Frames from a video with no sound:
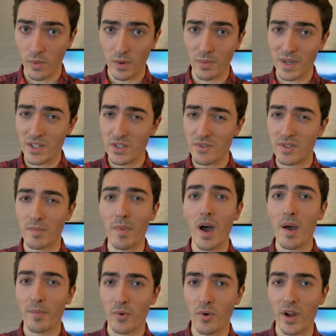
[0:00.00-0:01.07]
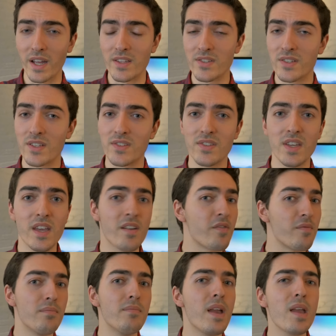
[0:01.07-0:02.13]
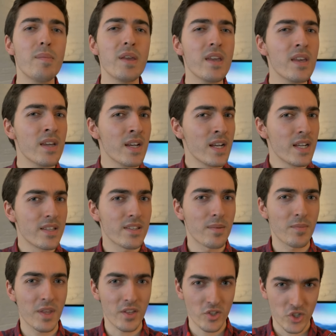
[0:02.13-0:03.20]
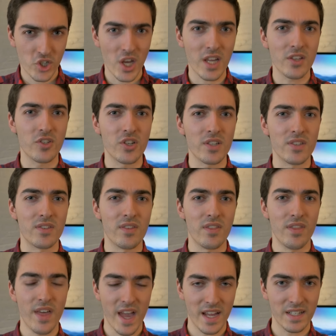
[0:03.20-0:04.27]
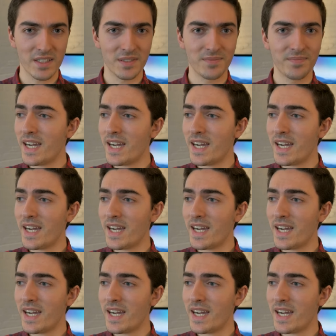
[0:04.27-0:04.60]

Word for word: when we do some upgrades to see if maybe something changes then.